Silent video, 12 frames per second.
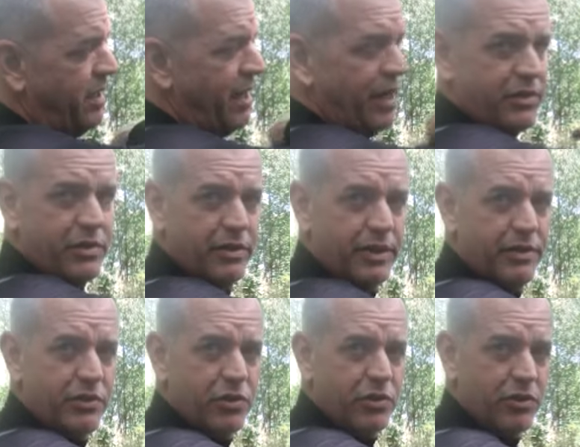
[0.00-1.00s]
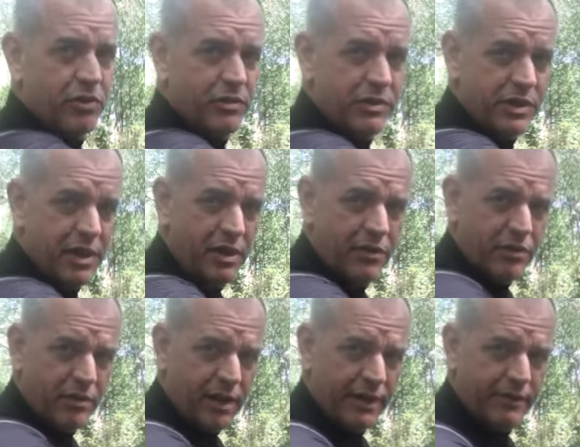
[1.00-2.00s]
it actually turns
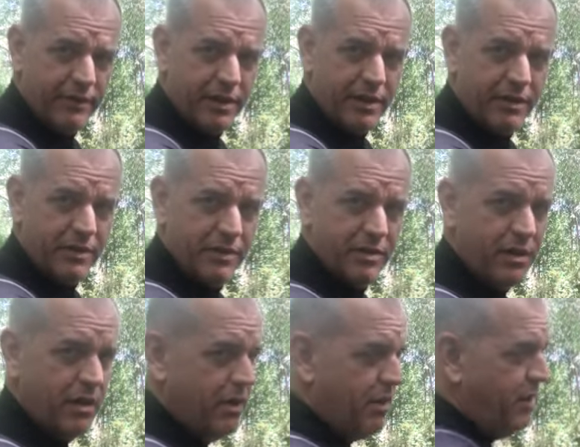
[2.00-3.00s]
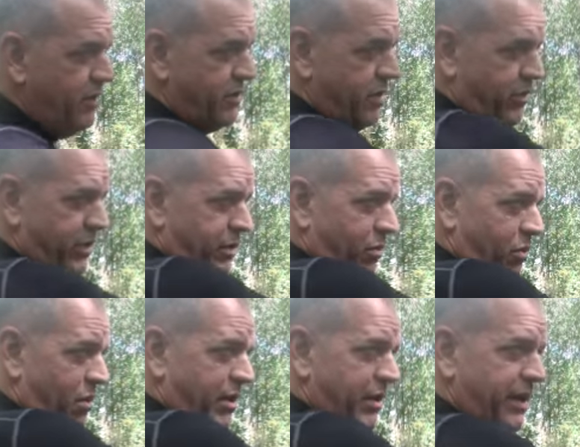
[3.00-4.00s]
under like this. So when the
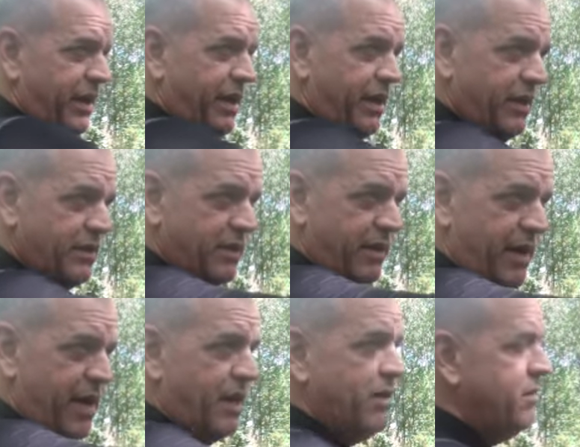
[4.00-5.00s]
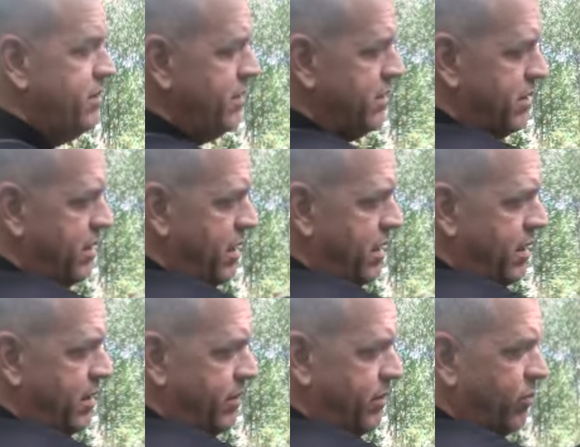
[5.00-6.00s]
water hits that,
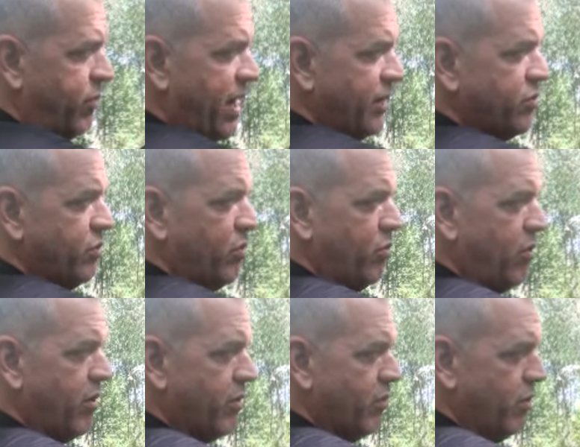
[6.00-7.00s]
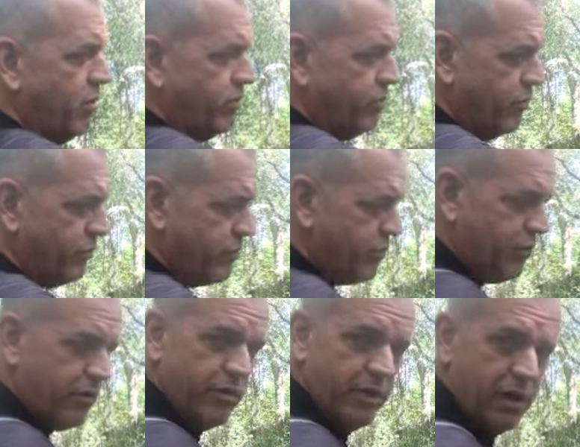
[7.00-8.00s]
the actual water will
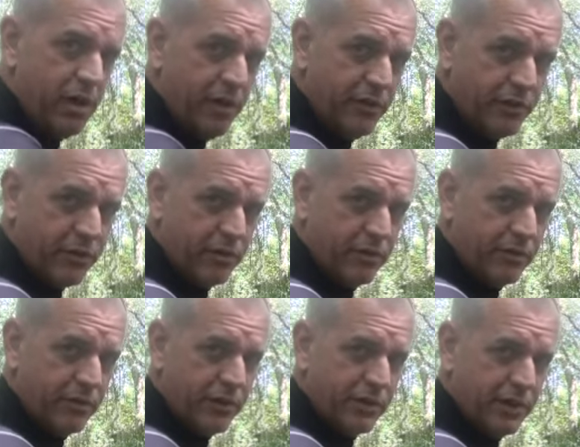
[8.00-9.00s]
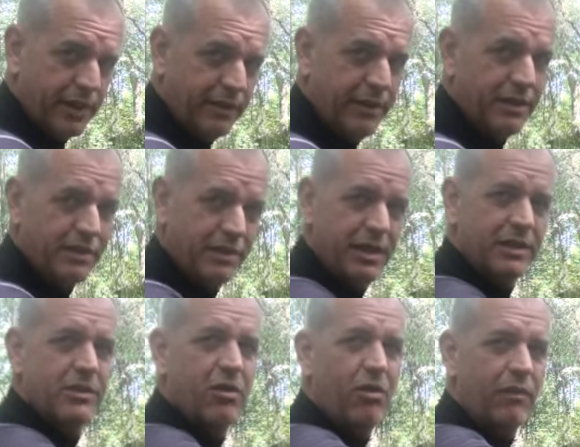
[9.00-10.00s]
turn under just like this, and
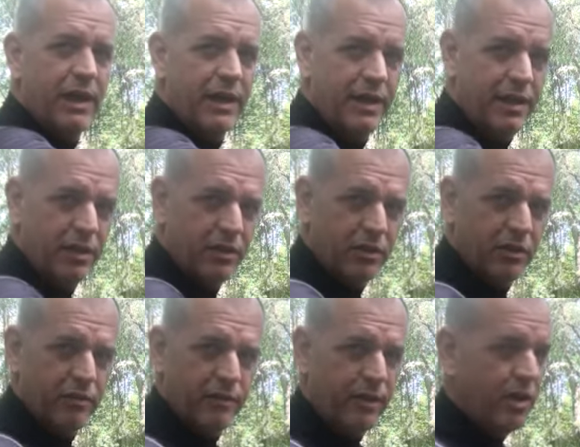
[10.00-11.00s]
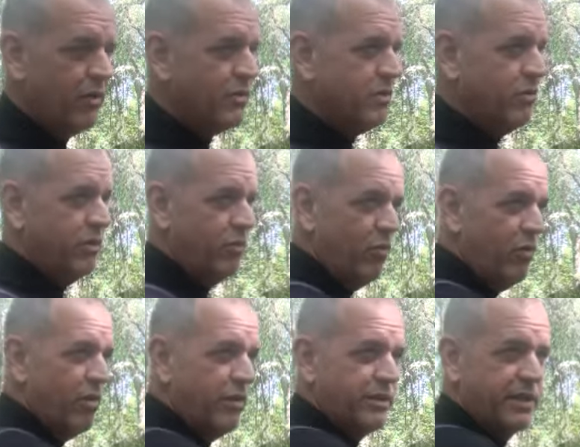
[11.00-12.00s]
that's called that helical flow. So when
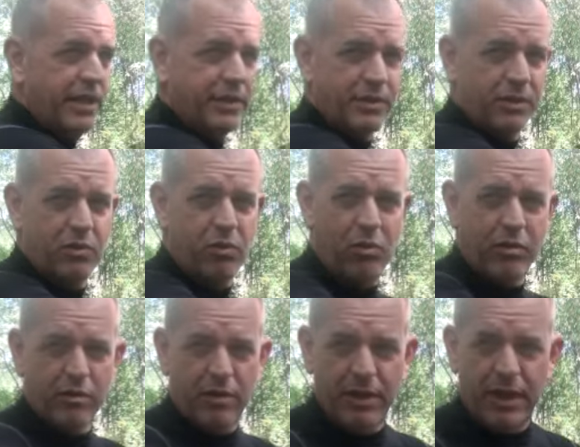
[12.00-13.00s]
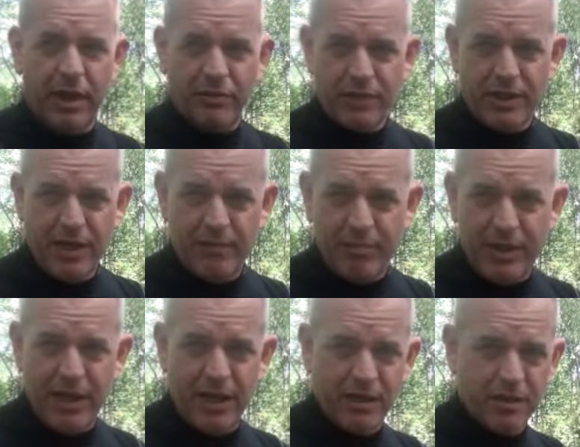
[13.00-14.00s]
water takes a corner on an outside
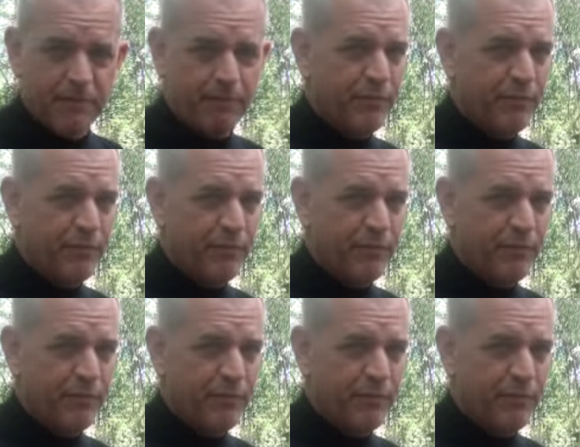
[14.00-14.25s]
bend,